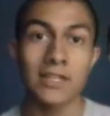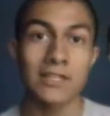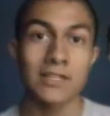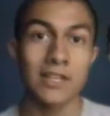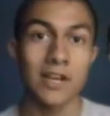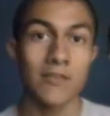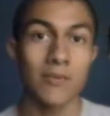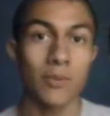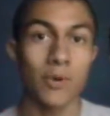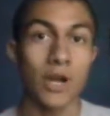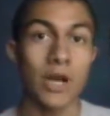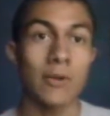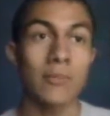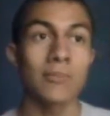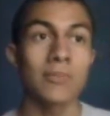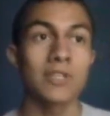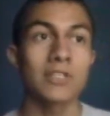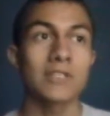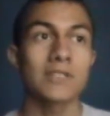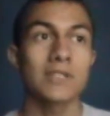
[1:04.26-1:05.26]
that his sophomore
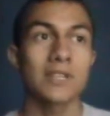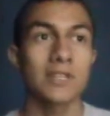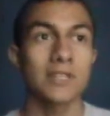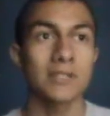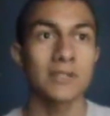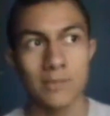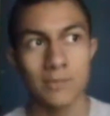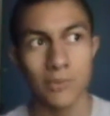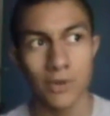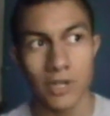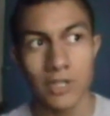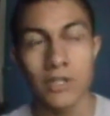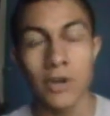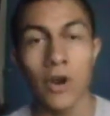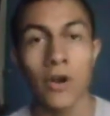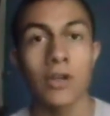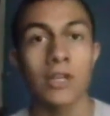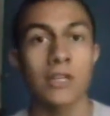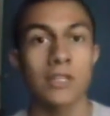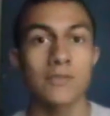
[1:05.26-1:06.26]
album, it's pretty
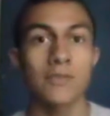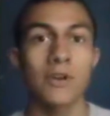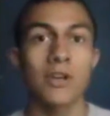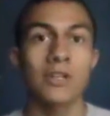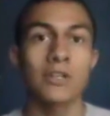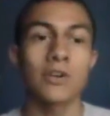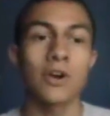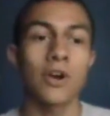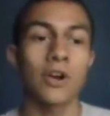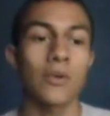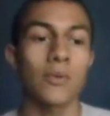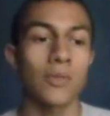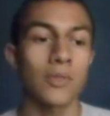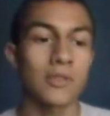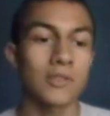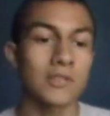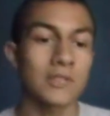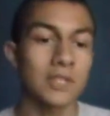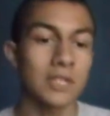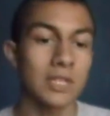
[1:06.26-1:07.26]
dark. It's very dark
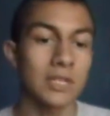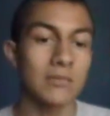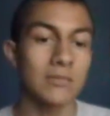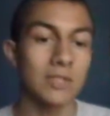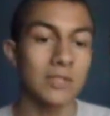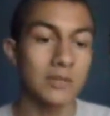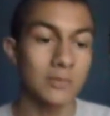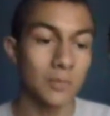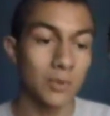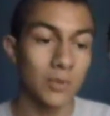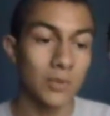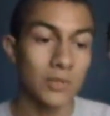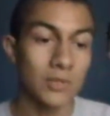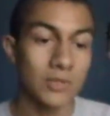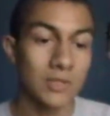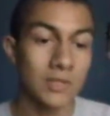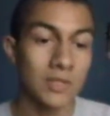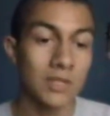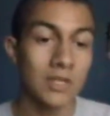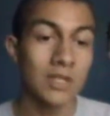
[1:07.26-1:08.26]
with its themes, its
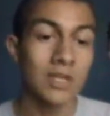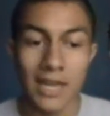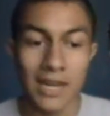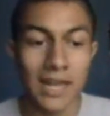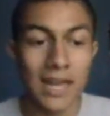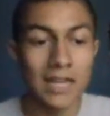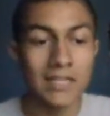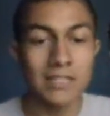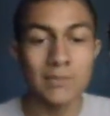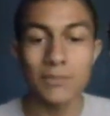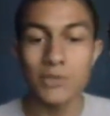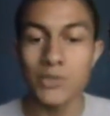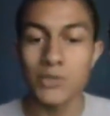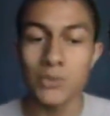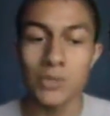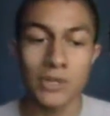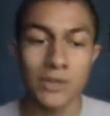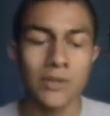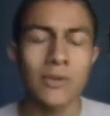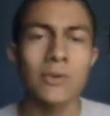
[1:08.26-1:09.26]
moods. It has in
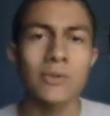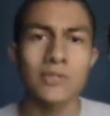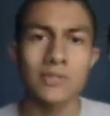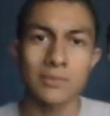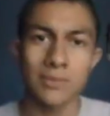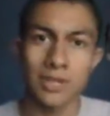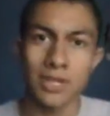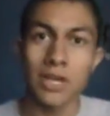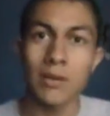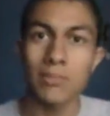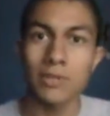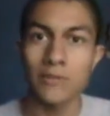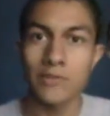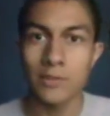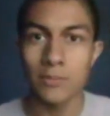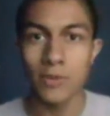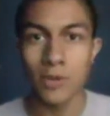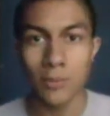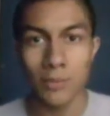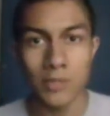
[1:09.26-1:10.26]
between it though some like
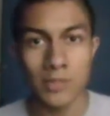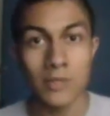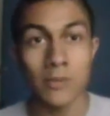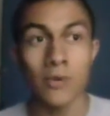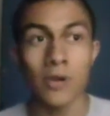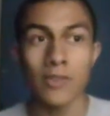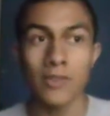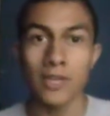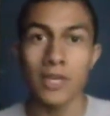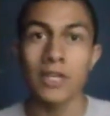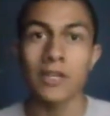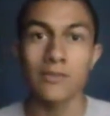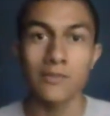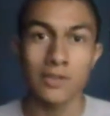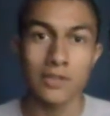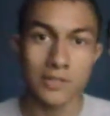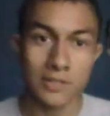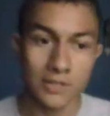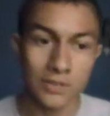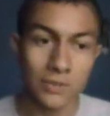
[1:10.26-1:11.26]
uplifting moments around the end
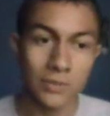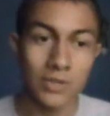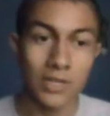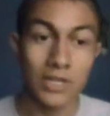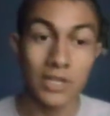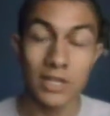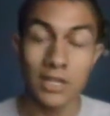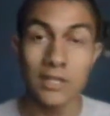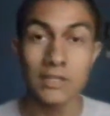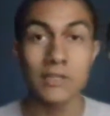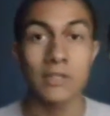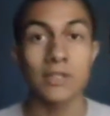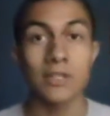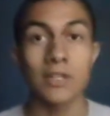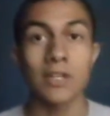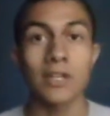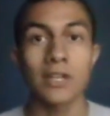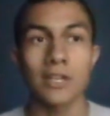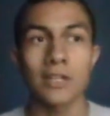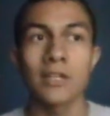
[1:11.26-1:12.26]
of it too. Like it ends on
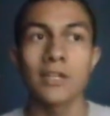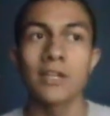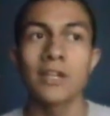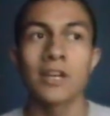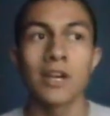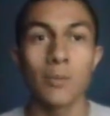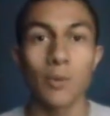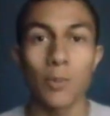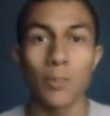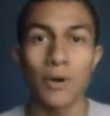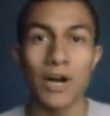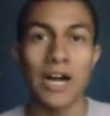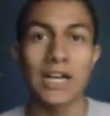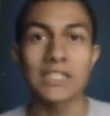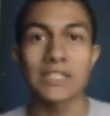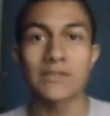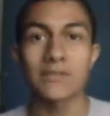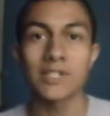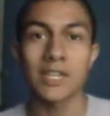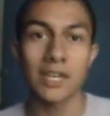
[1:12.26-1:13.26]
a more
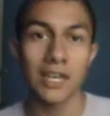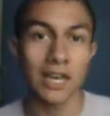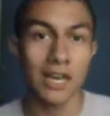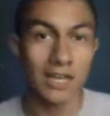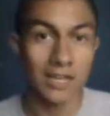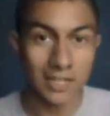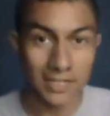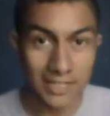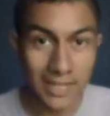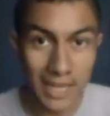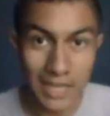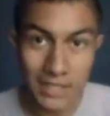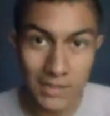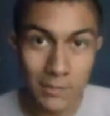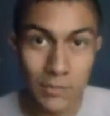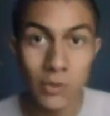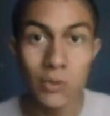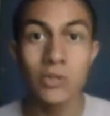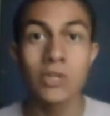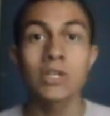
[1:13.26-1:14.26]
positive kind of
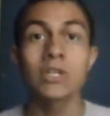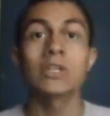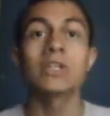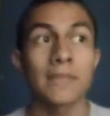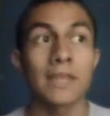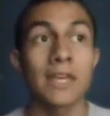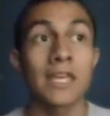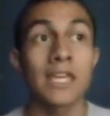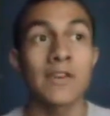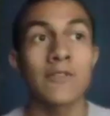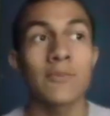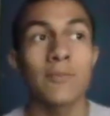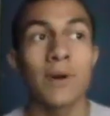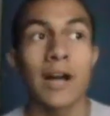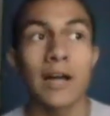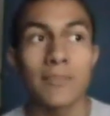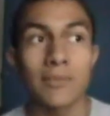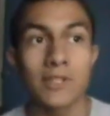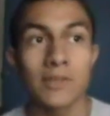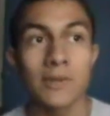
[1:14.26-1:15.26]
dance mood. Given
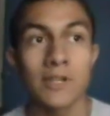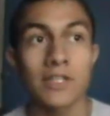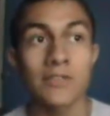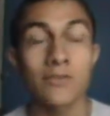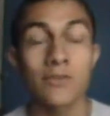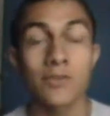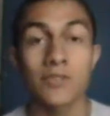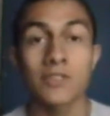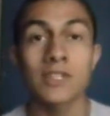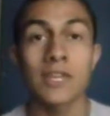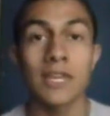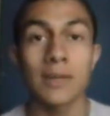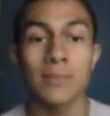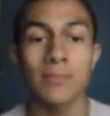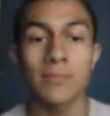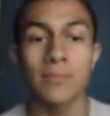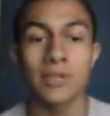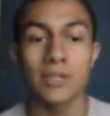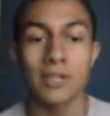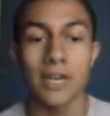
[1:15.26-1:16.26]
my perspective with,
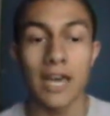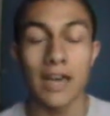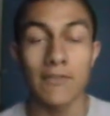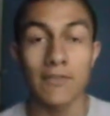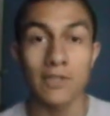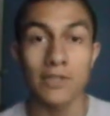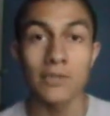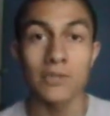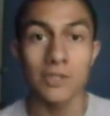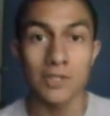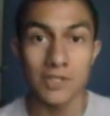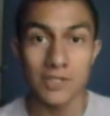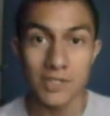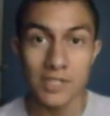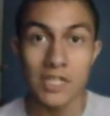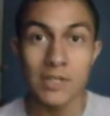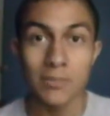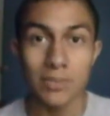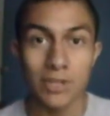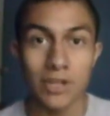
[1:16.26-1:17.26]
say, having used a
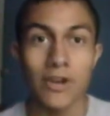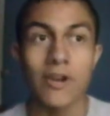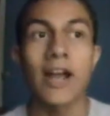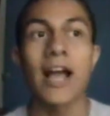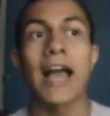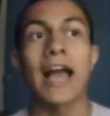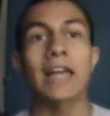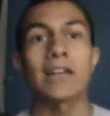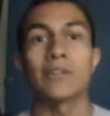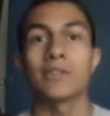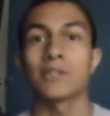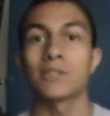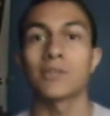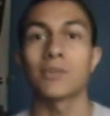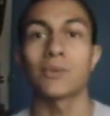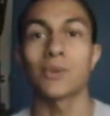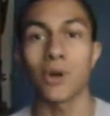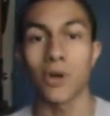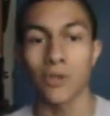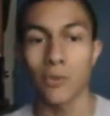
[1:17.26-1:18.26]
CD player, I had to
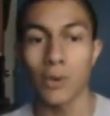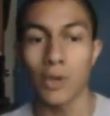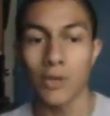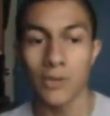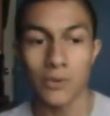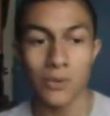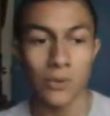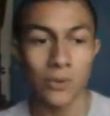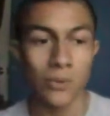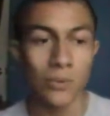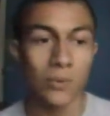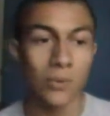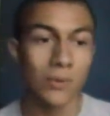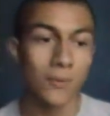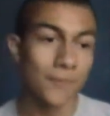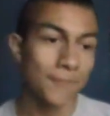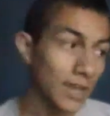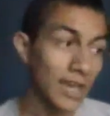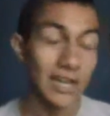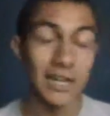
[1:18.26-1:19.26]
listen to it all the way through,
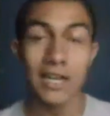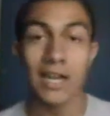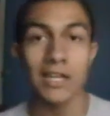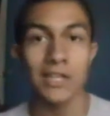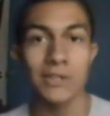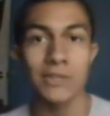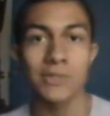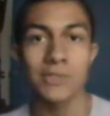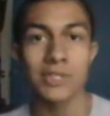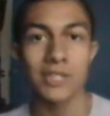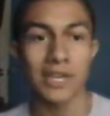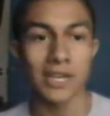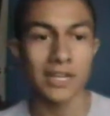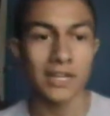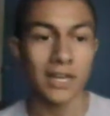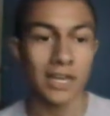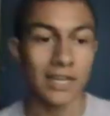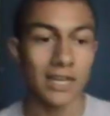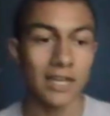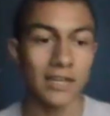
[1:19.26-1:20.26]
and I got used to
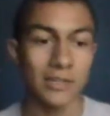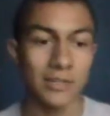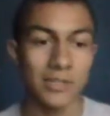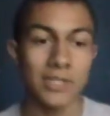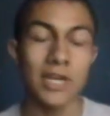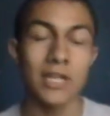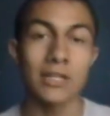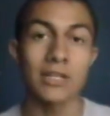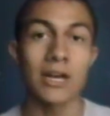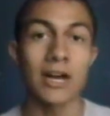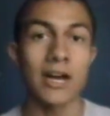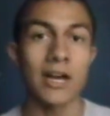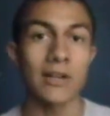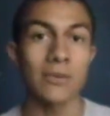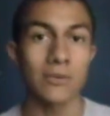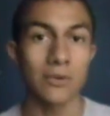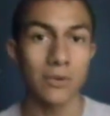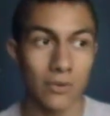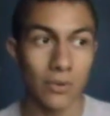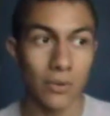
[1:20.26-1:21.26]
that. I got used to that a
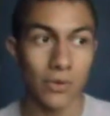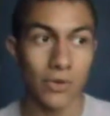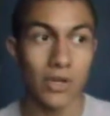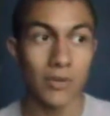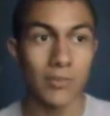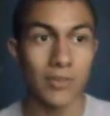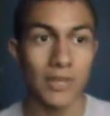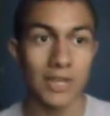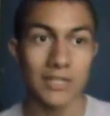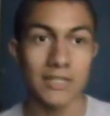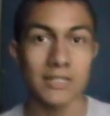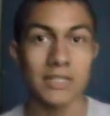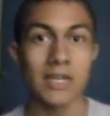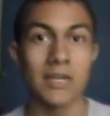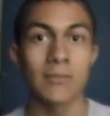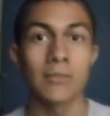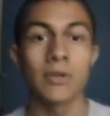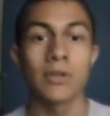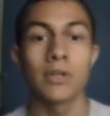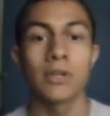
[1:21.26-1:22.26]
lot growing up at that
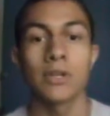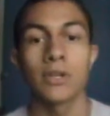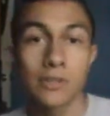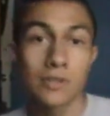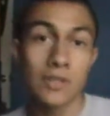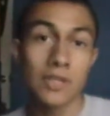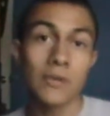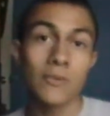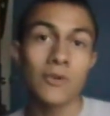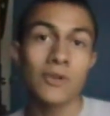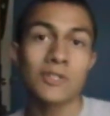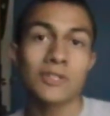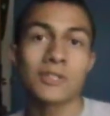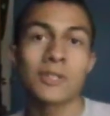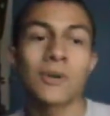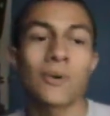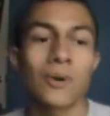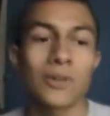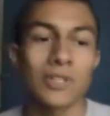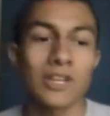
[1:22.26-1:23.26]
time. Thing
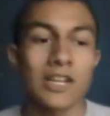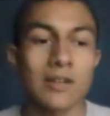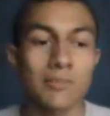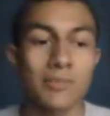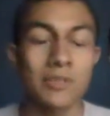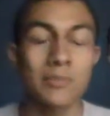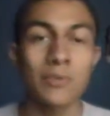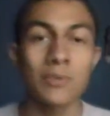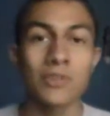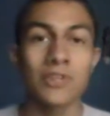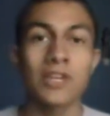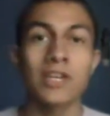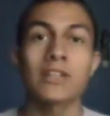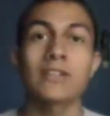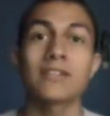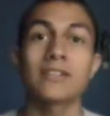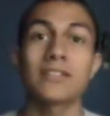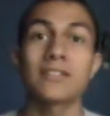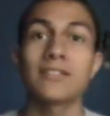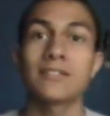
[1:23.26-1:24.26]
was though, a lot of people
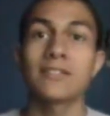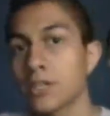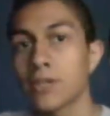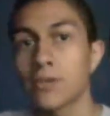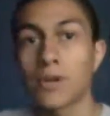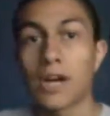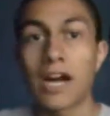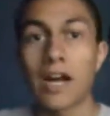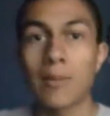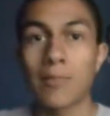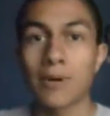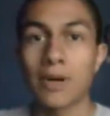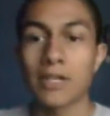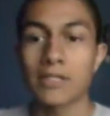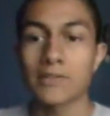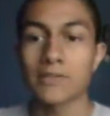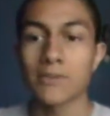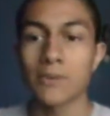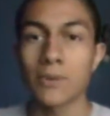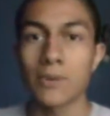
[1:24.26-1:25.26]
then,
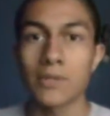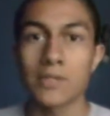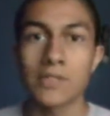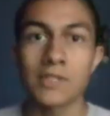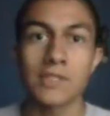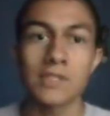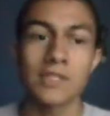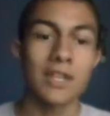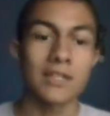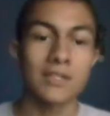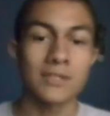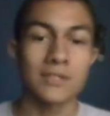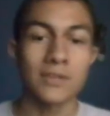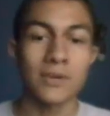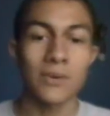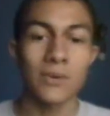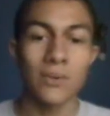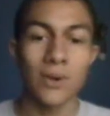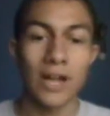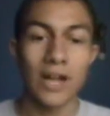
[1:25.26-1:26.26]
iPods of course, and
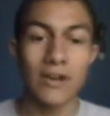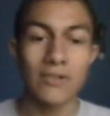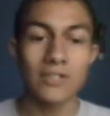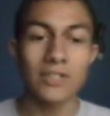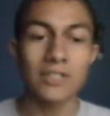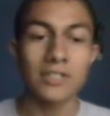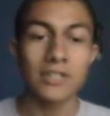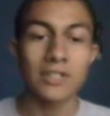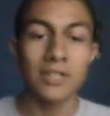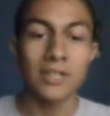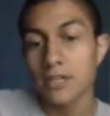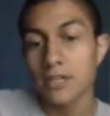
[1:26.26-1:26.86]
so how